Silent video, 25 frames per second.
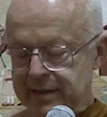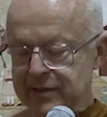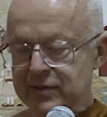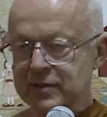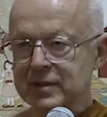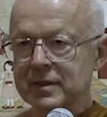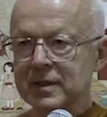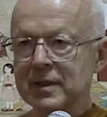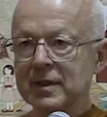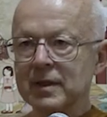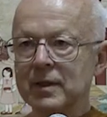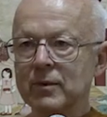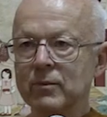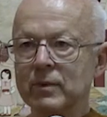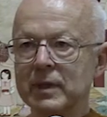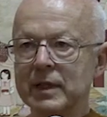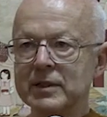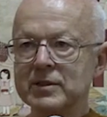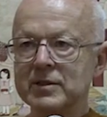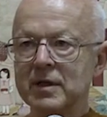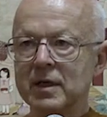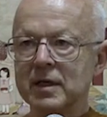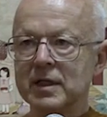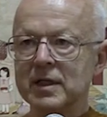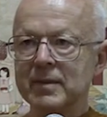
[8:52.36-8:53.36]
is what
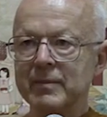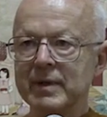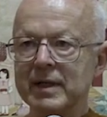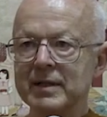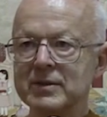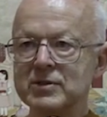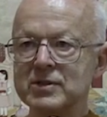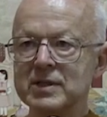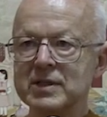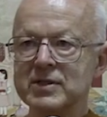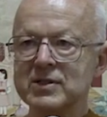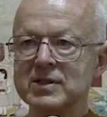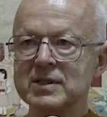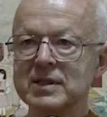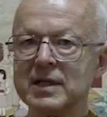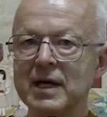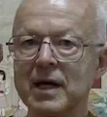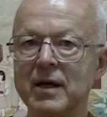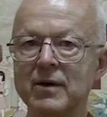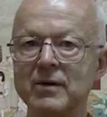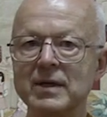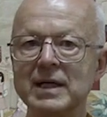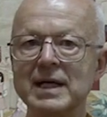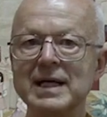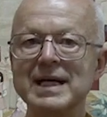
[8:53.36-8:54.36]
I talked about just
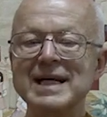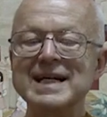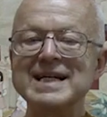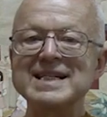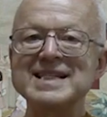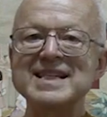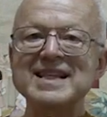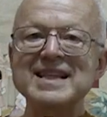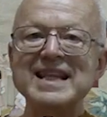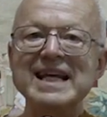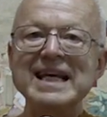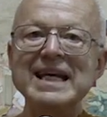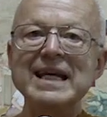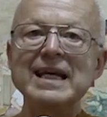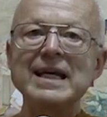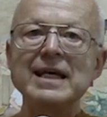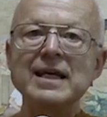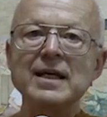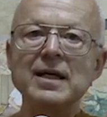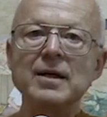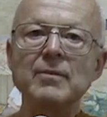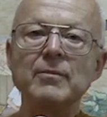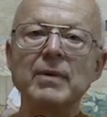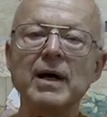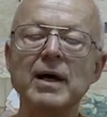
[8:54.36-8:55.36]
now, is
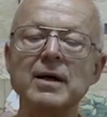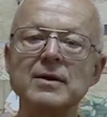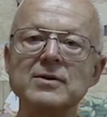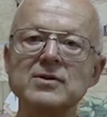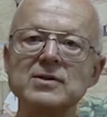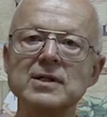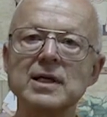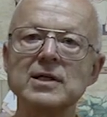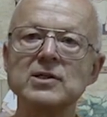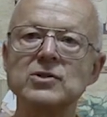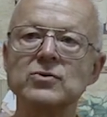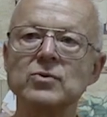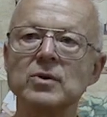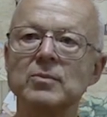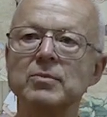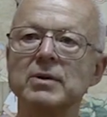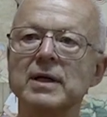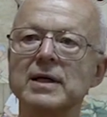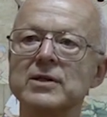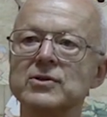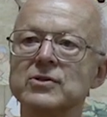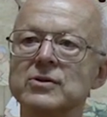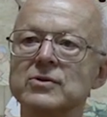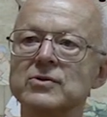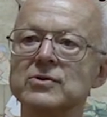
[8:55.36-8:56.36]
thinking about sensual
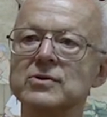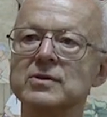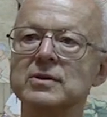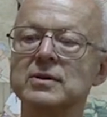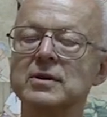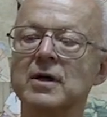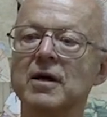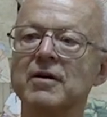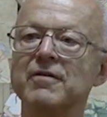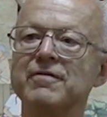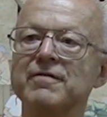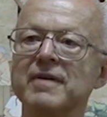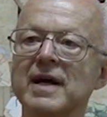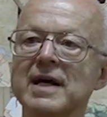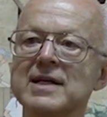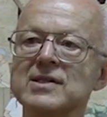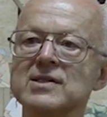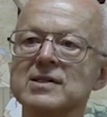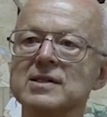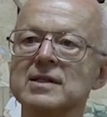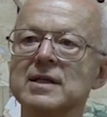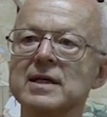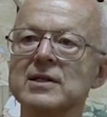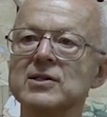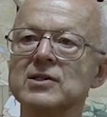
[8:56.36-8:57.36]
pleasures, our
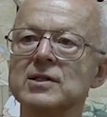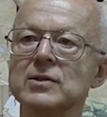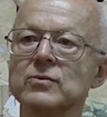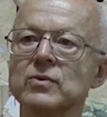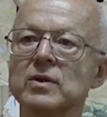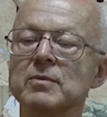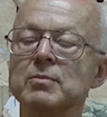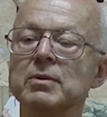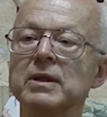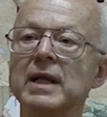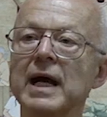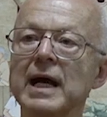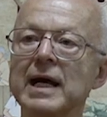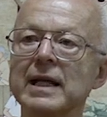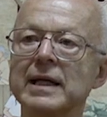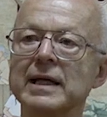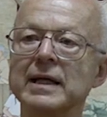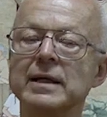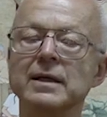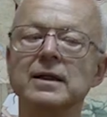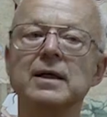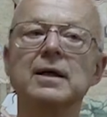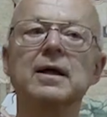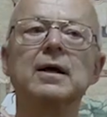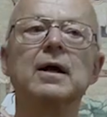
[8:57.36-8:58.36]
fascination with
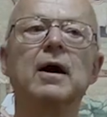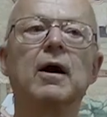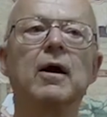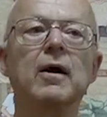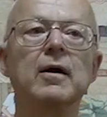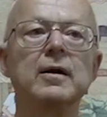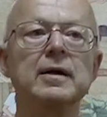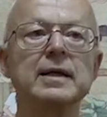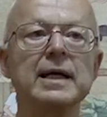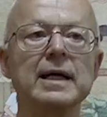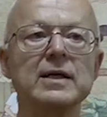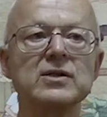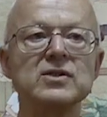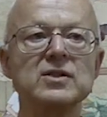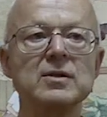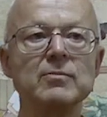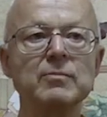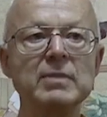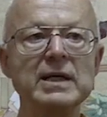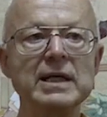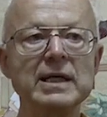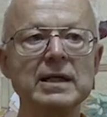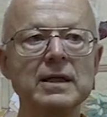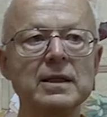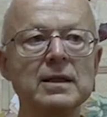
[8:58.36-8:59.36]
planning, our next
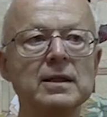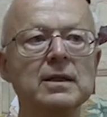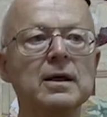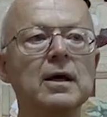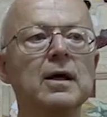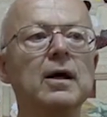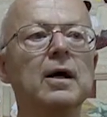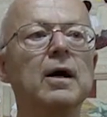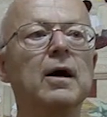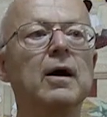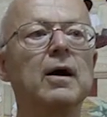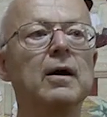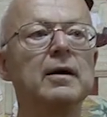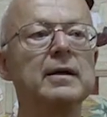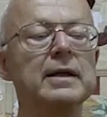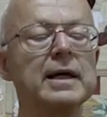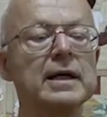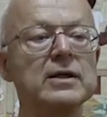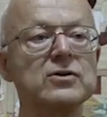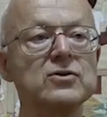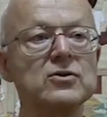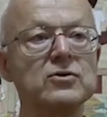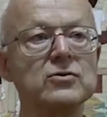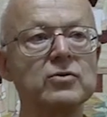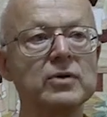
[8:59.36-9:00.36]
meal, our
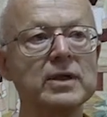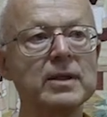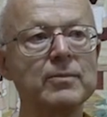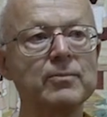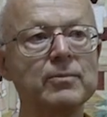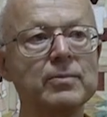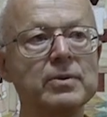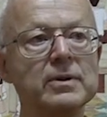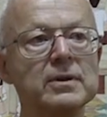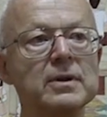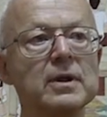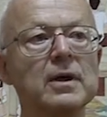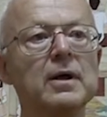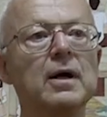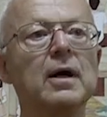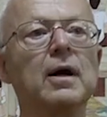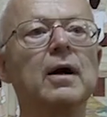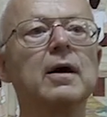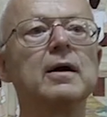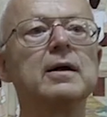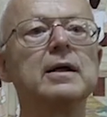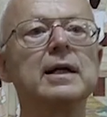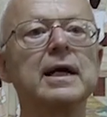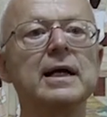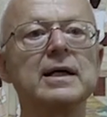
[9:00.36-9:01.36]
next trip,
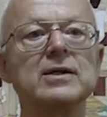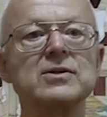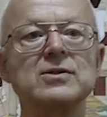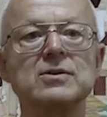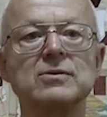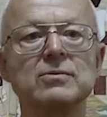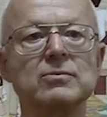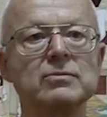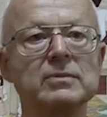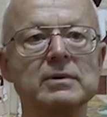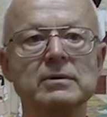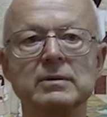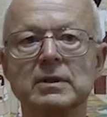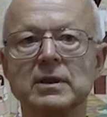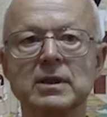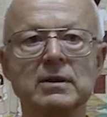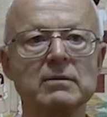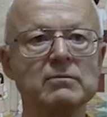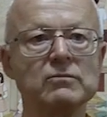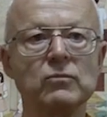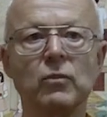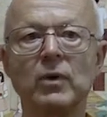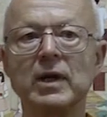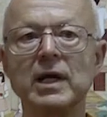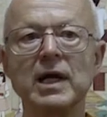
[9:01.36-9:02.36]
our next
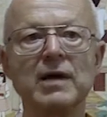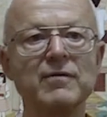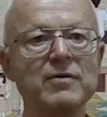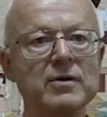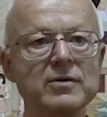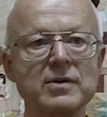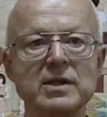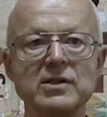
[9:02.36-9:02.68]
whatever